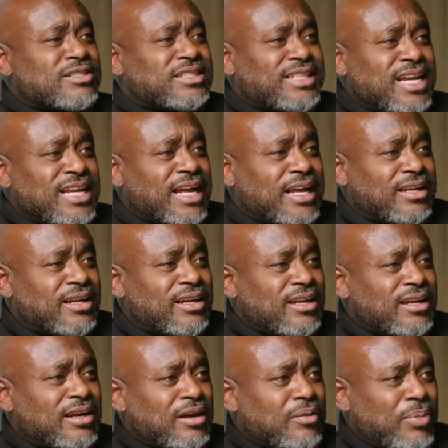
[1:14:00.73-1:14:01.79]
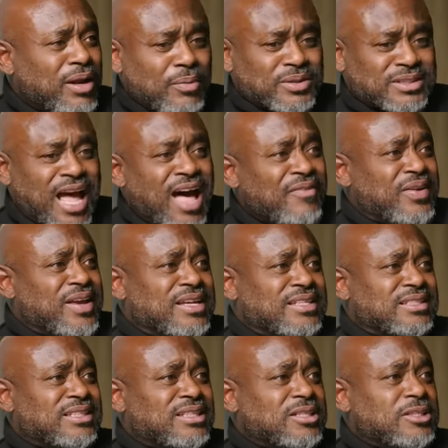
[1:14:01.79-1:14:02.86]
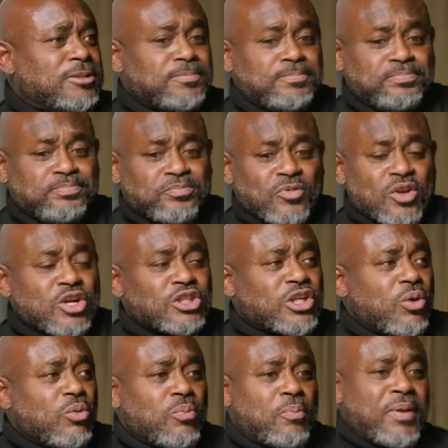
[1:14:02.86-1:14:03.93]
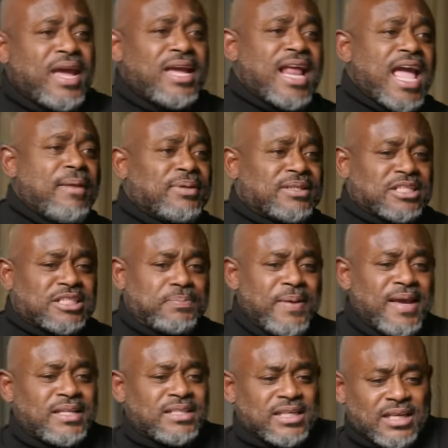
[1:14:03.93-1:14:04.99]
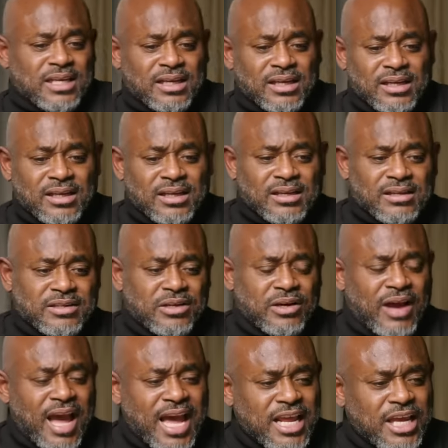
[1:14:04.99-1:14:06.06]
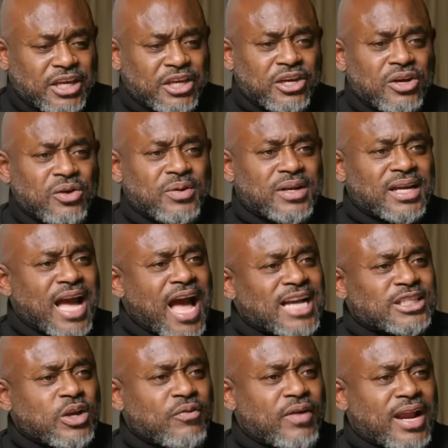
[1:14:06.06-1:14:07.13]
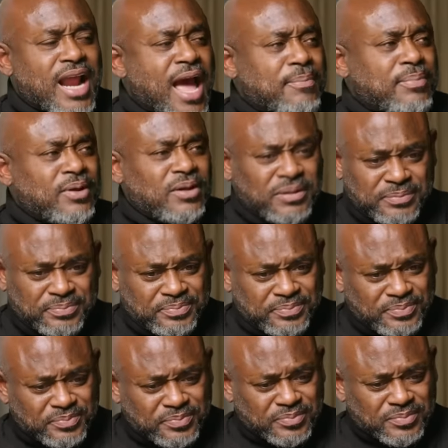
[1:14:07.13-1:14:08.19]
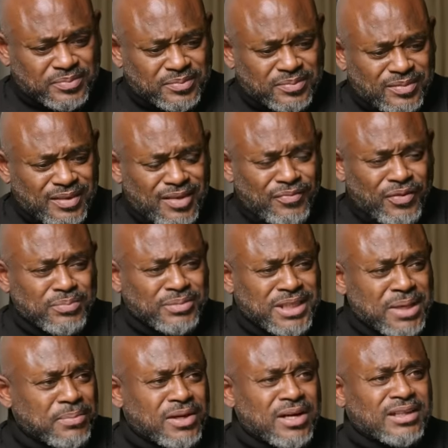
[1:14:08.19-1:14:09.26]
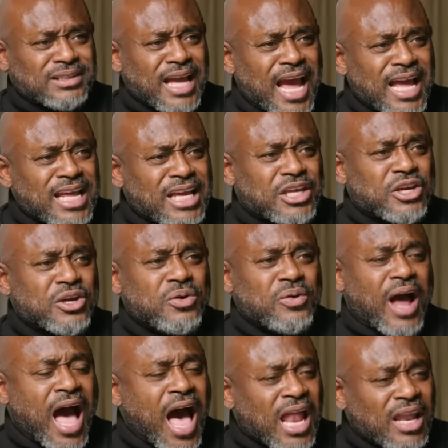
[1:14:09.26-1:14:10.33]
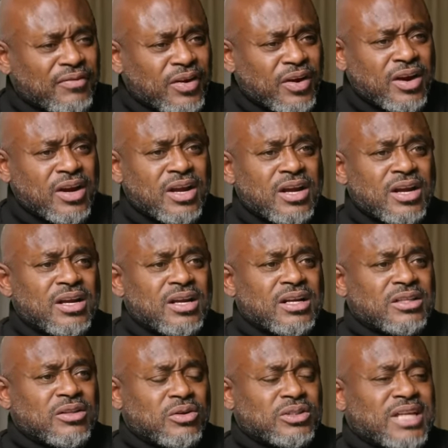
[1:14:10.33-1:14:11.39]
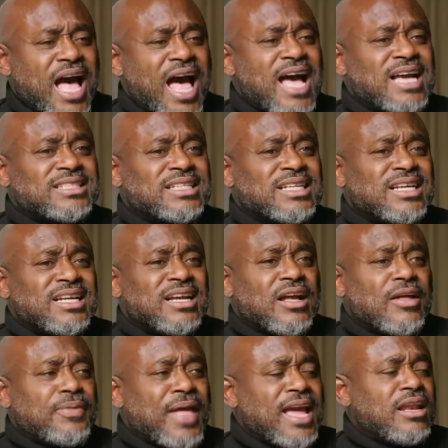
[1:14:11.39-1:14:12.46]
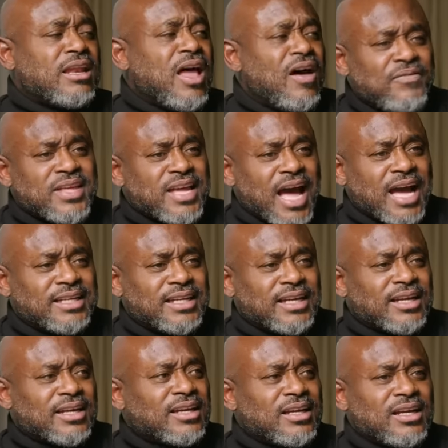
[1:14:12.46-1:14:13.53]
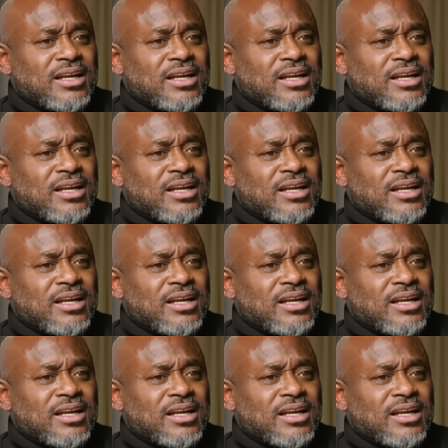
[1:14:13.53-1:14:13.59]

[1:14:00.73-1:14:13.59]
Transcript: else seen it, but it was obvious. So being able to speak to, you know, Eddy Cue and the guys over at Apple, from Tim Cook to Eddy Cue and Oliver, those guys, they love the idea.